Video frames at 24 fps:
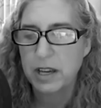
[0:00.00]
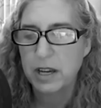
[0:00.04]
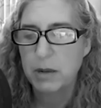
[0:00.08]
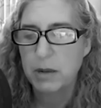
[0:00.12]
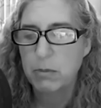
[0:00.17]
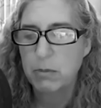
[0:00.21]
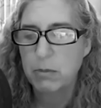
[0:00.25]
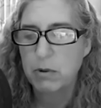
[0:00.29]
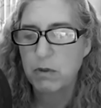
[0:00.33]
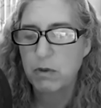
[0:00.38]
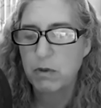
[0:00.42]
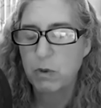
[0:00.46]

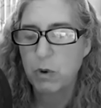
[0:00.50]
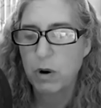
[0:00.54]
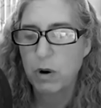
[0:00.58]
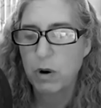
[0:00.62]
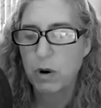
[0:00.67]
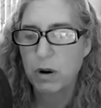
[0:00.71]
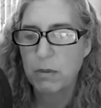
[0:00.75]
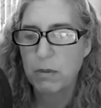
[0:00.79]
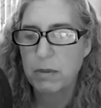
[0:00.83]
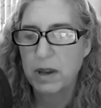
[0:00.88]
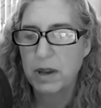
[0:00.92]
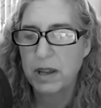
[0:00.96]

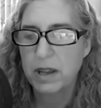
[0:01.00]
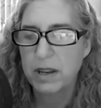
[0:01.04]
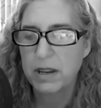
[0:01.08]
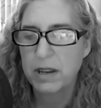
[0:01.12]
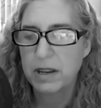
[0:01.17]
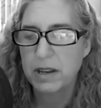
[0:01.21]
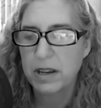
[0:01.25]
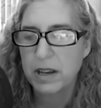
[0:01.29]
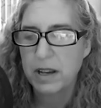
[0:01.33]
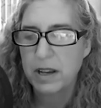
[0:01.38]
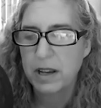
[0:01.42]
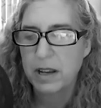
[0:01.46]
perform, and
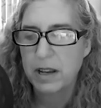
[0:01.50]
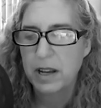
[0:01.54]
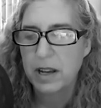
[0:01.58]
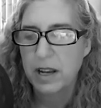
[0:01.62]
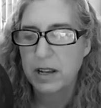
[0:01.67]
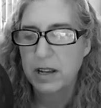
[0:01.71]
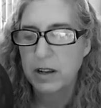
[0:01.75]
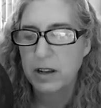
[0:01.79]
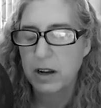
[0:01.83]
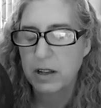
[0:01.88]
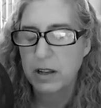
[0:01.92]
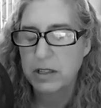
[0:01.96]

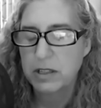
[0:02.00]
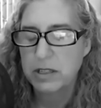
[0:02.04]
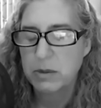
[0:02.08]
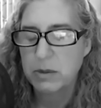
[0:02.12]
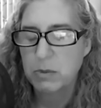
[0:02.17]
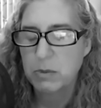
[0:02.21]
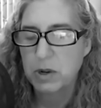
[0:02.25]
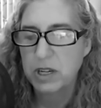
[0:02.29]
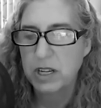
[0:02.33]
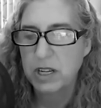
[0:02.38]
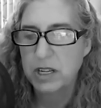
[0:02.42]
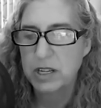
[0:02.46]
had gotten some
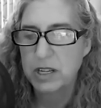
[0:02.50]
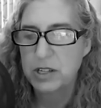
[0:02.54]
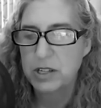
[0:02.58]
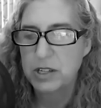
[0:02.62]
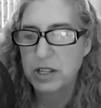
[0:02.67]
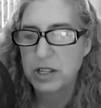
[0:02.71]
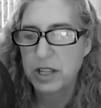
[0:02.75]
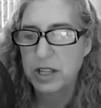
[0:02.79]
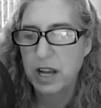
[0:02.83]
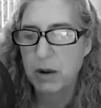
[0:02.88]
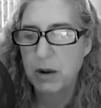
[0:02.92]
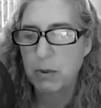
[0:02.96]

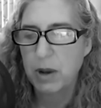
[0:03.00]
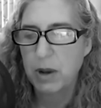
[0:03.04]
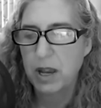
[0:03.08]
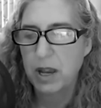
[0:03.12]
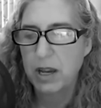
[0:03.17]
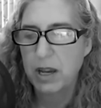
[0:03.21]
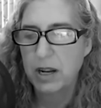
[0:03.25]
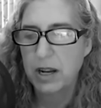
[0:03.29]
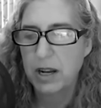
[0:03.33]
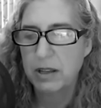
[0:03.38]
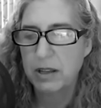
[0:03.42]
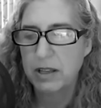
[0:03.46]
recognition that way.
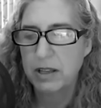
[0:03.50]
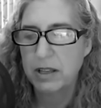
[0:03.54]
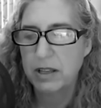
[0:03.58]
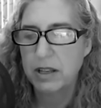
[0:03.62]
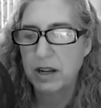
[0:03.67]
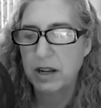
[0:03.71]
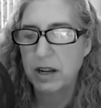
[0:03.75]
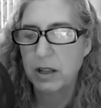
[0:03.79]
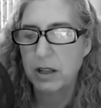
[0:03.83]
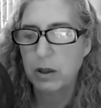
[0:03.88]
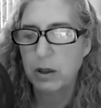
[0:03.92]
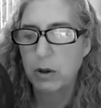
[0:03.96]
And I
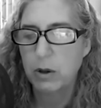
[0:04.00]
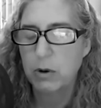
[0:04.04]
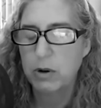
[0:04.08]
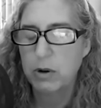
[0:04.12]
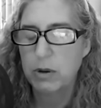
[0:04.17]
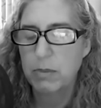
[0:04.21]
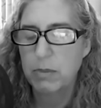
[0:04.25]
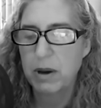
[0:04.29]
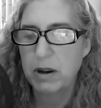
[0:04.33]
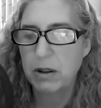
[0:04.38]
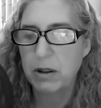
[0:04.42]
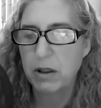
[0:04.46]
learned
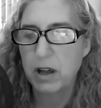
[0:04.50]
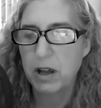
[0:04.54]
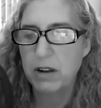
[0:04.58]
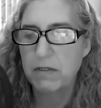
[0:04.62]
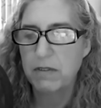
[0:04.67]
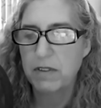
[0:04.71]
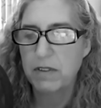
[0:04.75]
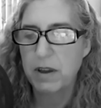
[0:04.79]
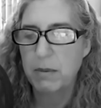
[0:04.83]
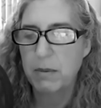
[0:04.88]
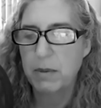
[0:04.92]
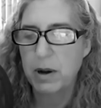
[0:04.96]
about a lot
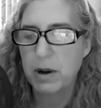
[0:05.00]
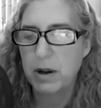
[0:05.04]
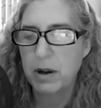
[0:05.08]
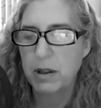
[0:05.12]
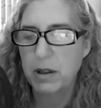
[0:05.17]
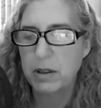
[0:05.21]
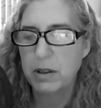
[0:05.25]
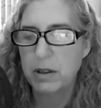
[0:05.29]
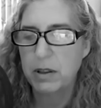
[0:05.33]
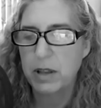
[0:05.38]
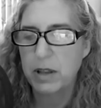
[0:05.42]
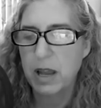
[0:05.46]
of them
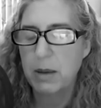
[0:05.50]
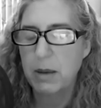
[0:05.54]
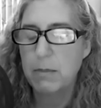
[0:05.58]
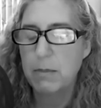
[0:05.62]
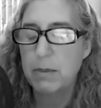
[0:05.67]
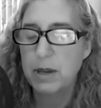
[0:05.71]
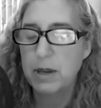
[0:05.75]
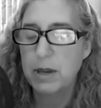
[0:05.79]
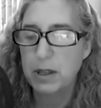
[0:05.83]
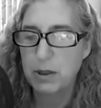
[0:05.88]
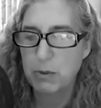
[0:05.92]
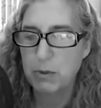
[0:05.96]
on
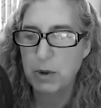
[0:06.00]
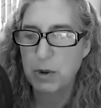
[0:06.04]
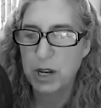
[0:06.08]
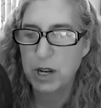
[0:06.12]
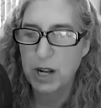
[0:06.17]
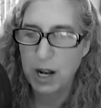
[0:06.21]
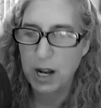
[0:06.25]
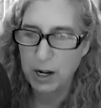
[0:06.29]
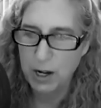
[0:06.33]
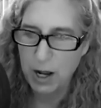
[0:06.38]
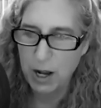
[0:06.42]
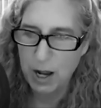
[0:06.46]

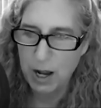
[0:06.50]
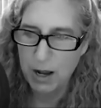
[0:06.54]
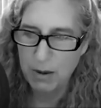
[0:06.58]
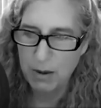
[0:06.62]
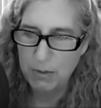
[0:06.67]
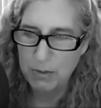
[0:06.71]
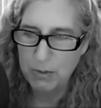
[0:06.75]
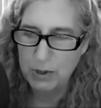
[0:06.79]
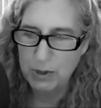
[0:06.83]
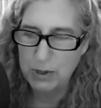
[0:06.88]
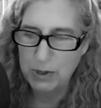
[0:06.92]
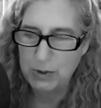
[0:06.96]

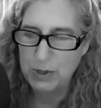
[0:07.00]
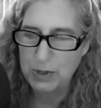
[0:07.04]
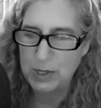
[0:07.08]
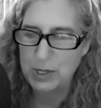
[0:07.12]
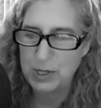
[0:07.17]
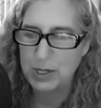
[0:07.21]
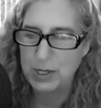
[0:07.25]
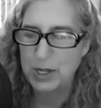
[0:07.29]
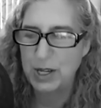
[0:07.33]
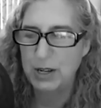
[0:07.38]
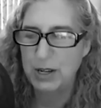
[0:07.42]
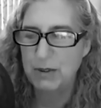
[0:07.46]
mp3.com, which
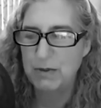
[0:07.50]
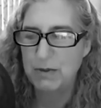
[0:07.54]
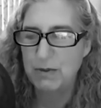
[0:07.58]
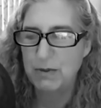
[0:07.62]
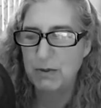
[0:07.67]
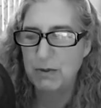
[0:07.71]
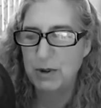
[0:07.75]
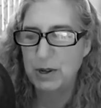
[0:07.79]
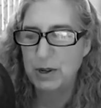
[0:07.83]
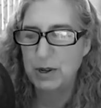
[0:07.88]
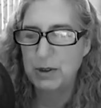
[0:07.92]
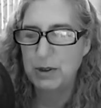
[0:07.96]
was kind of
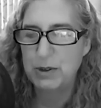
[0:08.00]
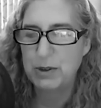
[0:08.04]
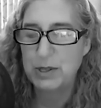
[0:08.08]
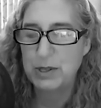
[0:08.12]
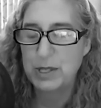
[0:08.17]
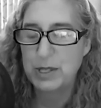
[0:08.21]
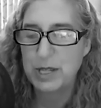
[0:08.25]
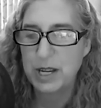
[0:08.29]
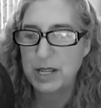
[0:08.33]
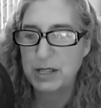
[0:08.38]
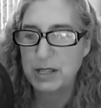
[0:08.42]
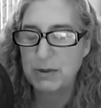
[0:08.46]
one of those
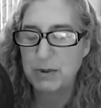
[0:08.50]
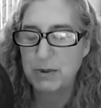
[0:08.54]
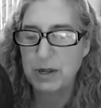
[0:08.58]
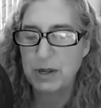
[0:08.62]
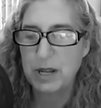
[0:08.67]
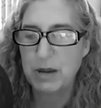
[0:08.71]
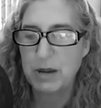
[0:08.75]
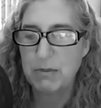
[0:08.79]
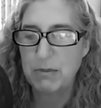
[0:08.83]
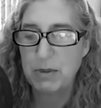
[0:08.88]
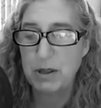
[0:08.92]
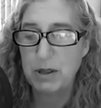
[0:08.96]
sites
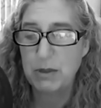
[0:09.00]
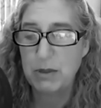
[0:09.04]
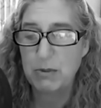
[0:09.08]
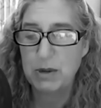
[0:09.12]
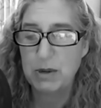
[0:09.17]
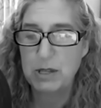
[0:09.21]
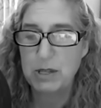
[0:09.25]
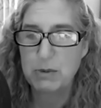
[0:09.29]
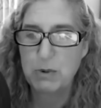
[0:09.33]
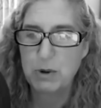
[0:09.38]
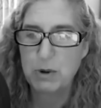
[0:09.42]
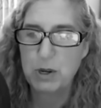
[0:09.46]
when
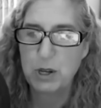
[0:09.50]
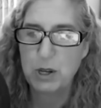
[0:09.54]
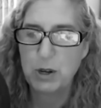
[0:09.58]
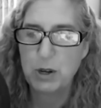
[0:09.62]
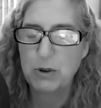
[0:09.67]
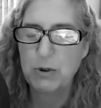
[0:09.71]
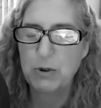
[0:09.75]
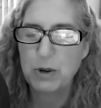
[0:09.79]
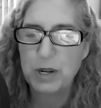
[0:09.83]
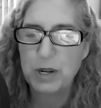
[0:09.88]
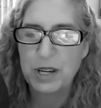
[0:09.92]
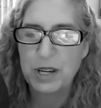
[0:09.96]
MP3s were
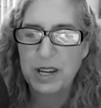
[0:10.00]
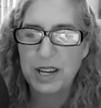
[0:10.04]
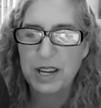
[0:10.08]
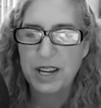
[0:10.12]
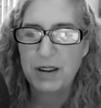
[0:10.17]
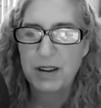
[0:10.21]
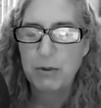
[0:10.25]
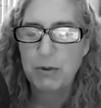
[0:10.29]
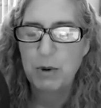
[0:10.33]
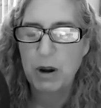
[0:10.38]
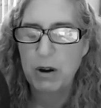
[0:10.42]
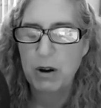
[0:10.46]
new,
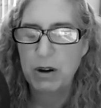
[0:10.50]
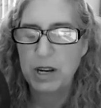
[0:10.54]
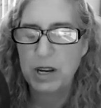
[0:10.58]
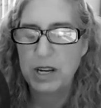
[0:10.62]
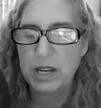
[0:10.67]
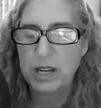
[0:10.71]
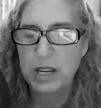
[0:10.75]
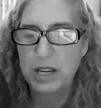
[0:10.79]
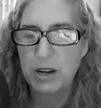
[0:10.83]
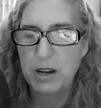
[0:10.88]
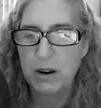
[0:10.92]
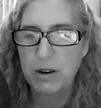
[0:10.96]
where
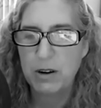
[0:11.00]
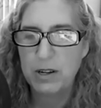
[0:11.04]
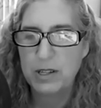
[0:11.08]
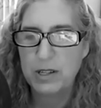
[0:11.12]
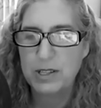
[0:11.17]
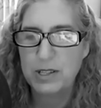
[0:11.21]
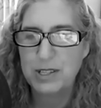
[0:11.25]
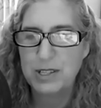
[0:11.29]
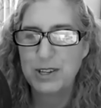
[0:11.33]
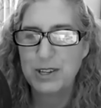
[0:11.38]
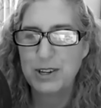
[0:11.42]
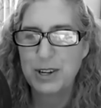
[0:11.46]
indie
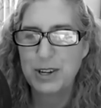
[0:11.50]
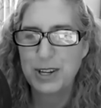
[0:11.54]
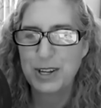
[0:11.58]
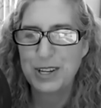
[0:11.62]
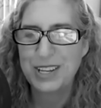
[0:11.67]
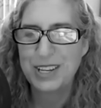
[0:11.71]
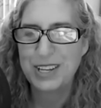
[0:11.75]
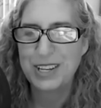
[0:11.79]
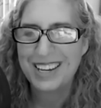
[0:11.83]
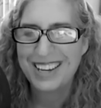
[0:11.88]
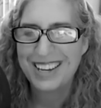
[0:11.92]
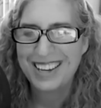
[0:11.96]
artists could
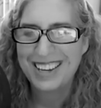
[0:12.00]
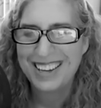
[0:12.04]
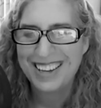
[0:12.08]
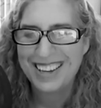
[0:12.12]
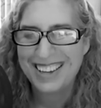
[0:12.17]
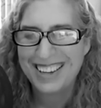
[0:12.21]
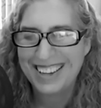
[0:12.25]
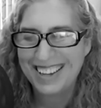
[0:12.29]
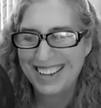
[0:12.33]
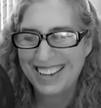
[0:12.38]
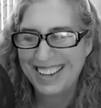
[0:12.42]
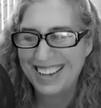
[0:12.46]

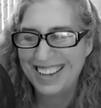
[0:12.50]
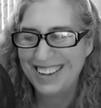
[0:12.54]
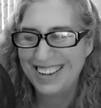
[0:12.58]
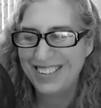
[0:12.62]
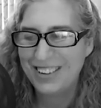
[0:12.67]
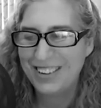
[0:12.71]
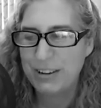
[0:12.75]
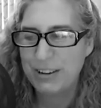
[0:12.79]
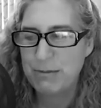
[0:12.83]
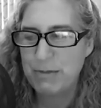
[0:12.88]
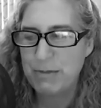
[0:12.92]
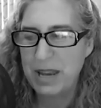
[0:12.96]

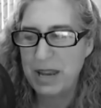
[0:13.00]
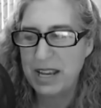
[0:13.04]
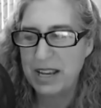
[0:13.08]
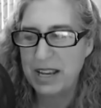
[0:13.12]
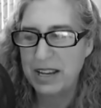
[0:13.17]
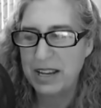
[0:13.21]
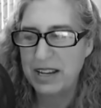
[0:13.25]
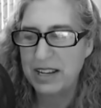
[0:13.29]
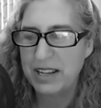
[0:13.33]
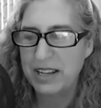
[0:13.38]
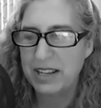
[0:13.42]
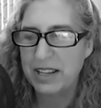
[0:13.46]
make
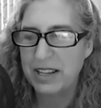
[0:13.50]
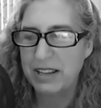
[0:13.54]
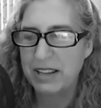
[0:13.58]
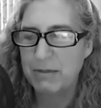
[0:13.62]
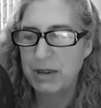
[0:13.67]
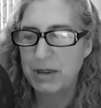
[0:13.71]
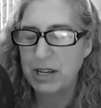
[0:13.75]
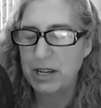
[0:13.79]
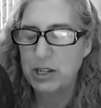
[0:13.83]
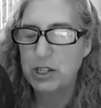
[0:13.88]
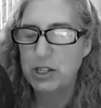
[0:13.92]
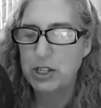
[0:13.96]
a
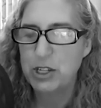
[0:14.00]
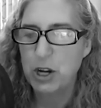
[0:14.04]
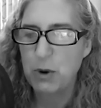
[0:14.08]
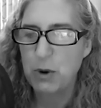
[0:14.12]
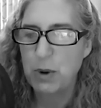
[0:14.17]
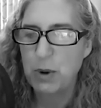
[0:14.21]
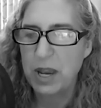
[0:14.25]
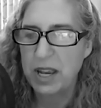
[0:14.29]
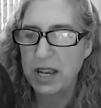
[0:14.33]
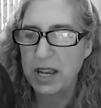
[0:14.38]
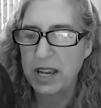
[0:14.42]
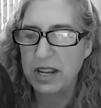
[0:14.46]

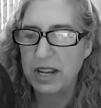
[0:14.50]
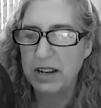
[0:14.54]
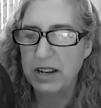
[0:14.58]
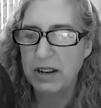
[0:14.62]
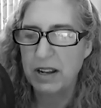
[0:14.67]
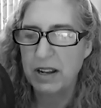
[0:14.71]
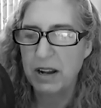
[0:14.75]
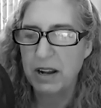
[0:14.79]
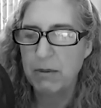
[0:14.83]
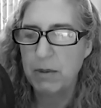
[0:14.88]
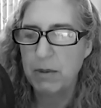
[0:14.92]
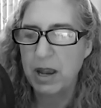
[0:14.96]
showing. And
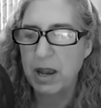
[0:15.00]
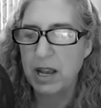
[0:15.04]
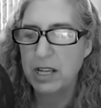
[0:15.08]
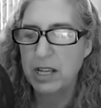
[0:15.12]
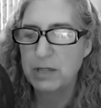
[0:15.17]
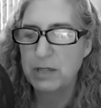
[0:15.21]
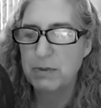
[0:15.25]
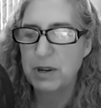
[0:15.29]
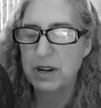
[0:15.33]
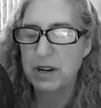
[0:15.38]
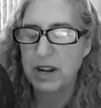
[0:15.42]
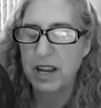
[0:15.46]
my
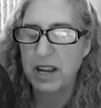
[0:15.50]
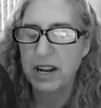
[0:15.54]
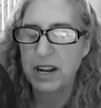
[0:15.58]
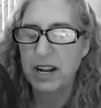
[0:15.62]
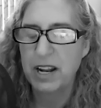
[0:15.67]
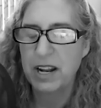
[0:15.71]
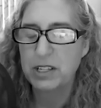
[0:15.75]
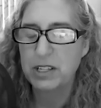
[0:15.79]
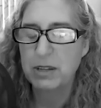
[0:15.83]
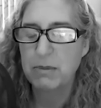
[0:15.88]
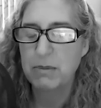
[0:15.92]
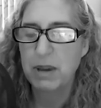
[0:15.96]
husband and I had
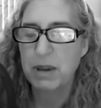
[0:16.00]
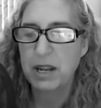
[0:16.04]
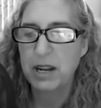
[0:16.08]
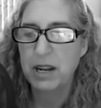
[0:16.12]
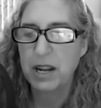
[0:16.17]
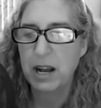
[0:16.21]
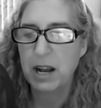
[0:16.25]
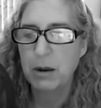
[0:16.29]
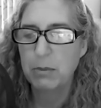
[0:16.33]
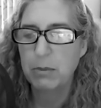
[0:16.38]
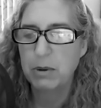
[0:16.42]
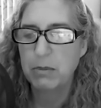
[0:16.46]
actually made an
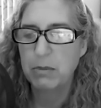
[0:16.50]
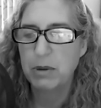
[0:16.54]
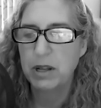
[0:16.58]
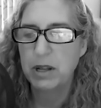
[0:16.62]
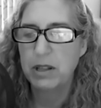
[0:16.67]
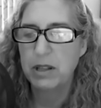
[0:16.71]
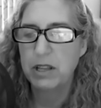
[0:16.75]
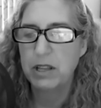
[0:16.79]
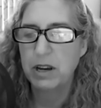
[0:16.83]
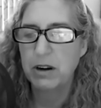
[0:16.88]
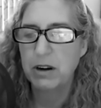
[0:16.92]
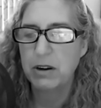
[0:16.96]
album
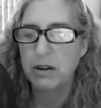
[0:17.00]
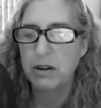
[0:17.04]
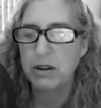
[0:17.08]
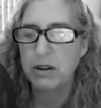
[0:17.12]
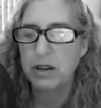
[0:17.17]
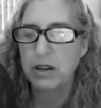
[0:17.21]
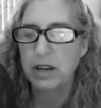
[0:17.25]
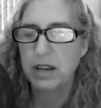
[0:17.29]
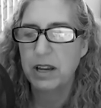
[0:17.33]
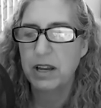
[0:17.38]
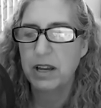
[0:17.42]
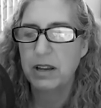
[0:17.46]
on there
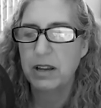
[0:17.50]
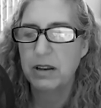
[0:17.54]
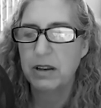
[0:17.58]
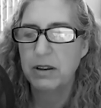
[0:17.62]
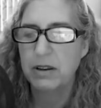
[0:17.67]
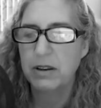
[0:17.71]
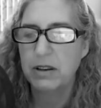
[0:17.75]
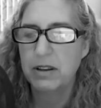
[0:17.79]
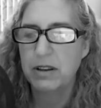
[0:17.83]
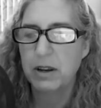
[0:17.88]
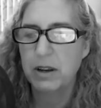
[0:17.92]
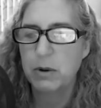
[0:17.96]

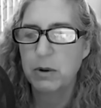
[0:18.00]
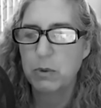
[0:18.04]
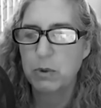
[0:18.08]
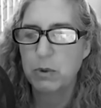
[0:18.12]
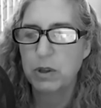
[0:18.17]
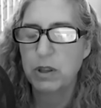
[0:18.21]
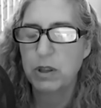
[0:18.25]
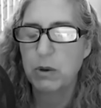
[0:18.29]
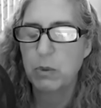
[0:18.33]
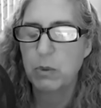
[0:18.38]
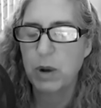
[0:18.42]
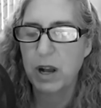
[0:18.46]
and done
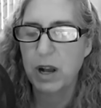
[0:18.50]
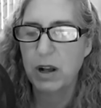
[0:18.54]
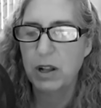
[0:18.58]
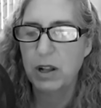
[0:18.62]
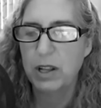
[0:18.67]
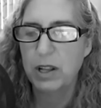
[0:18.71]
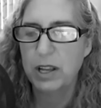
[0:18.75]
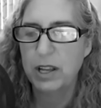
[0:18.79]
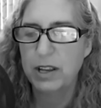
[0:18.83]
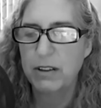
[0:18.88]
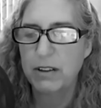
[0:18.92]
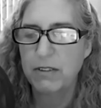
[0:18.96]
really well,
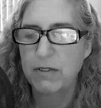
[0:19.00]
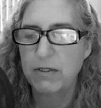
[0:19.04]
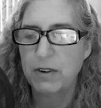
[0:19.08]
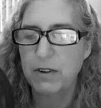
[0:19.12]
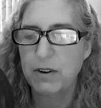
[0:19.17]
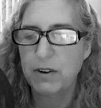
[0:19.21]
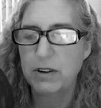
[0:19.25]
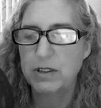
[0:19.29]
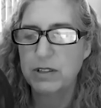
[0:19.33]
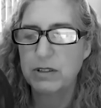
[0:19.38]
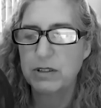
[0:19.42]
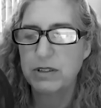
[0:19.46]
like, as
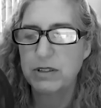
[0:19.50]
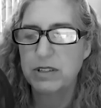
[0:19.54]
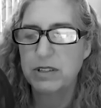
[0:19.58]
far as